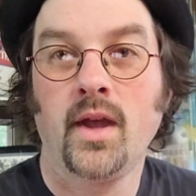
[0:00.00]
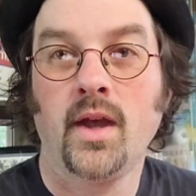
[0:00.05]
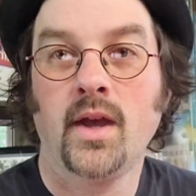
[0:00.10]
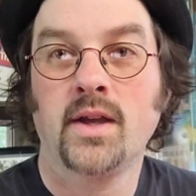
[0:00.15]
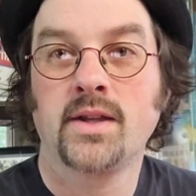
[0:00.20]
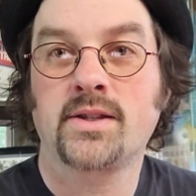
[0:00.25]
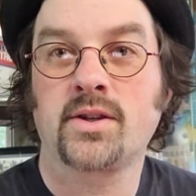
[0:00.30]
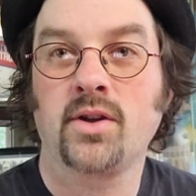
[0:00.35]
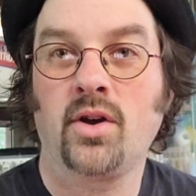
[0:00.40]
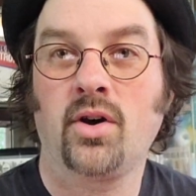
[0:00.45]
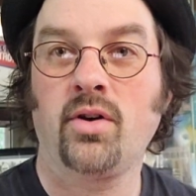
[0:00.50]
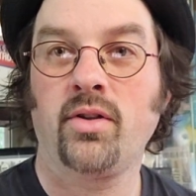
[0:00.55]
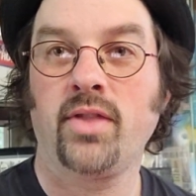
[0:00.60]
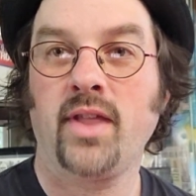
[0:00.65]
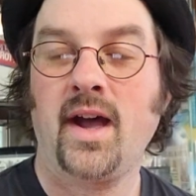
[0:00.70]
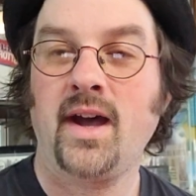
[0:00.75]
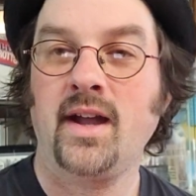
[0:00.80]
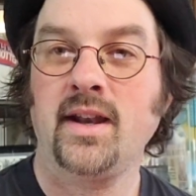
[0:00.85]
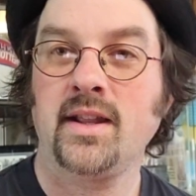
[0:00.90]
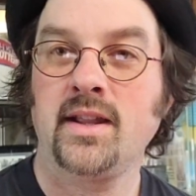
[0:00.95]
So
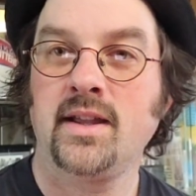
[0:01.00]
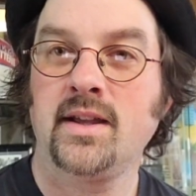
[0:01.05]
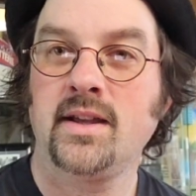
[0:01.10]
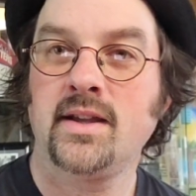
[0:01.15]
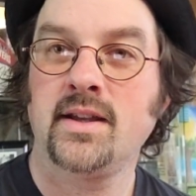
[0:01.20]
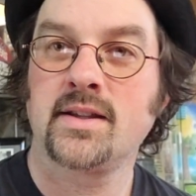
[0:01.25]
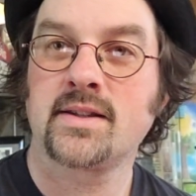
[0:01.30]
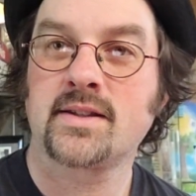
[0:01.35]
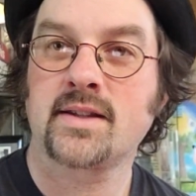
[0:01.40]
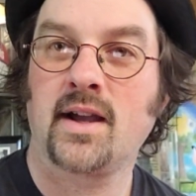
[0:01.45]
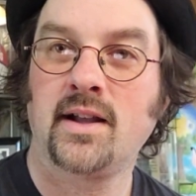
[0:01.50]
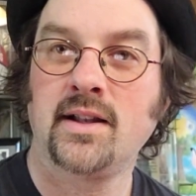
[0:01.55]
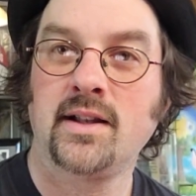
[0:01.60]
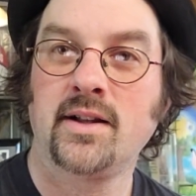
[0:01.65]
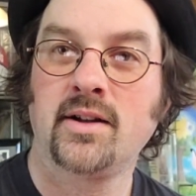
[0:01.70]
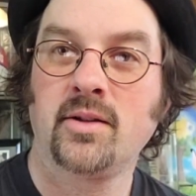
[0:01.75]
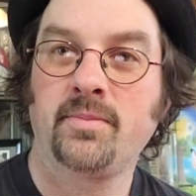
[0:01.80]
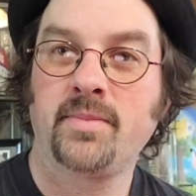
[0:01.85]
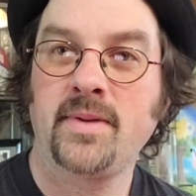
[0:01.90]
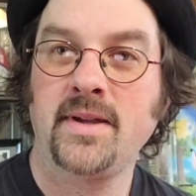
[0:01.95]
that is a
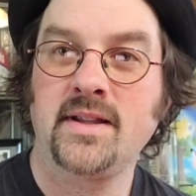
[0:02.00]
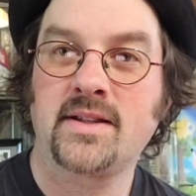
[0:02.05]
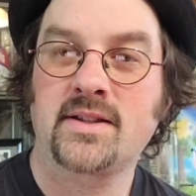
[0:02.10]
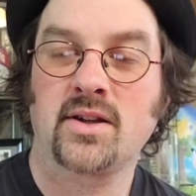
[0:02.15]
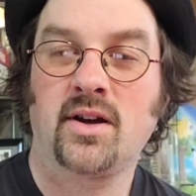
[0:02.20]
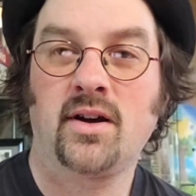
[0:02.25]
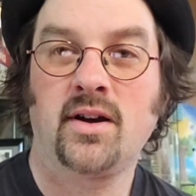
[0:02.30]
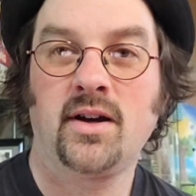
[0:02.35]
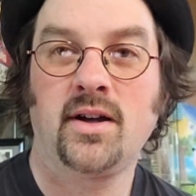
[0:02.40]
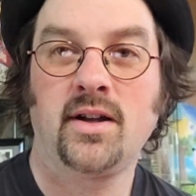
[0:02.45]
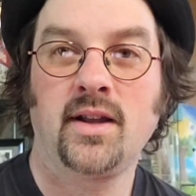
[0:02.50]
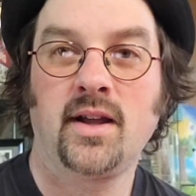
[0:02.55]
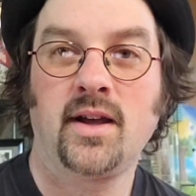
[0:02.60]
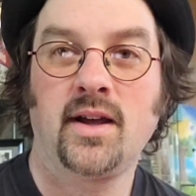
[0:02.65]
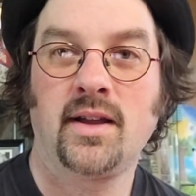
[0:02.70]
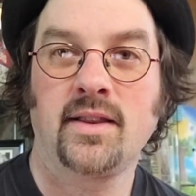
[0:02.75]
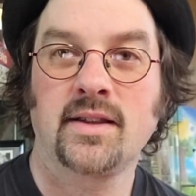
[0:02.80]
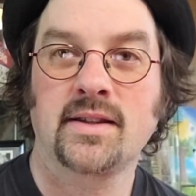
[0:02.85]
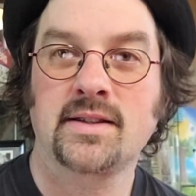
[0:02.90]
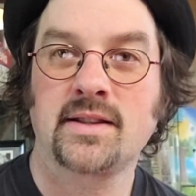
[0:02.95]
little piece
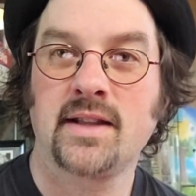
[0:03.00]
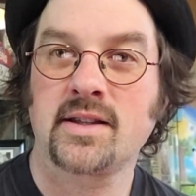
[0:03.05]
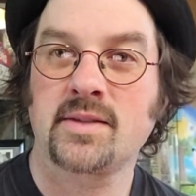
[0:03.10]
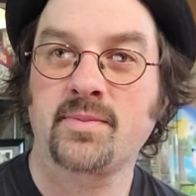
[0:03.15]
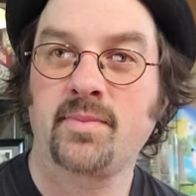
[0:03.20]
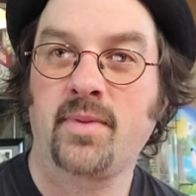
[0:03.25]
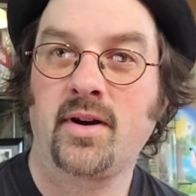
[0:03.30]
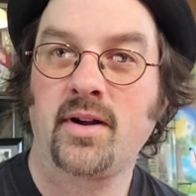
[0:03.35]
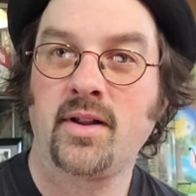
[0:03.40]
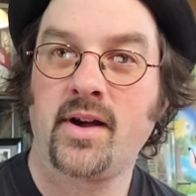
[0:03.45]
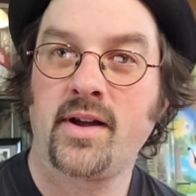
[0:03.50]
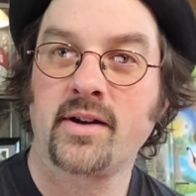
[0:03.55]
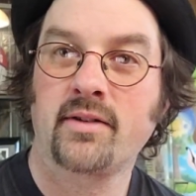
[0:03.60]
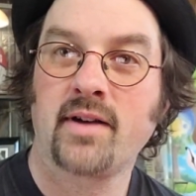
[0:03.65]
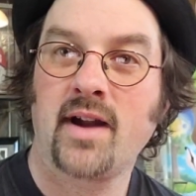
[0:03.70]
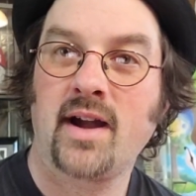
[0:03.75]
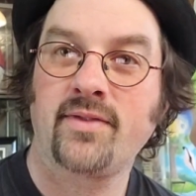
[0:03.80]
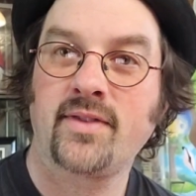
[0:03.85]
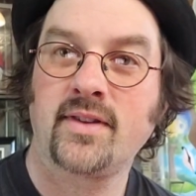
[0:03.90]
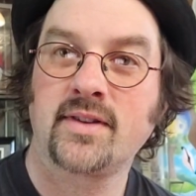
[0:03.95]
on this Les Paul
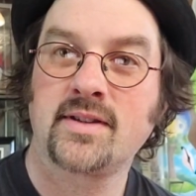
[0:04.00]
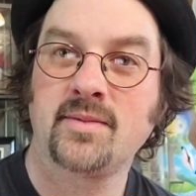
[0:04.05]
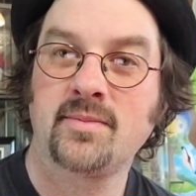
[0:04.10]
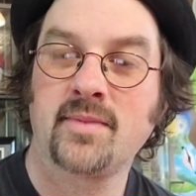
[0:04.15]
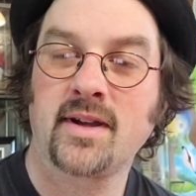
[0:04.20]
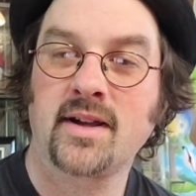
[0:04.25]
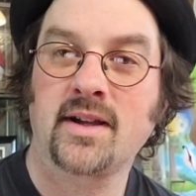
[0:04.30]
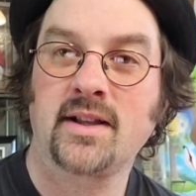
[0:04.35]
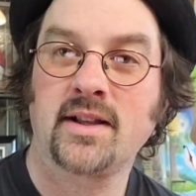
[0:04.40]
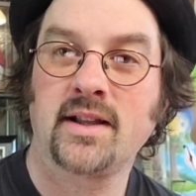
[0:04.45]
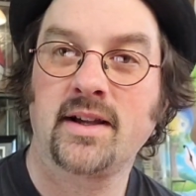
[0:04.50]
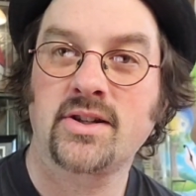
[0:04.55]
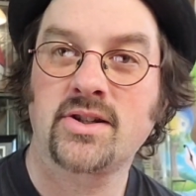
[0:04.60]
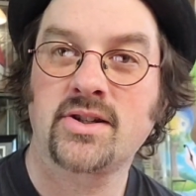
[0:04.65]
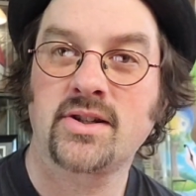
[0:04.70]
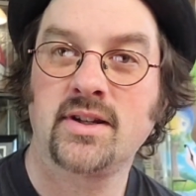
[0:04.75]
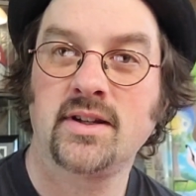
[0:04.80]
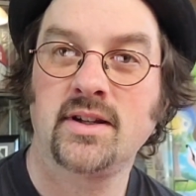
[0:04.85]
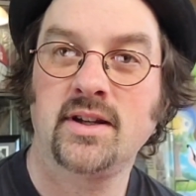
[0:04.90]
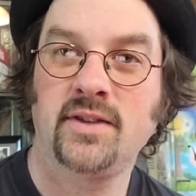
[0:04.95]
autograph that's in my collection.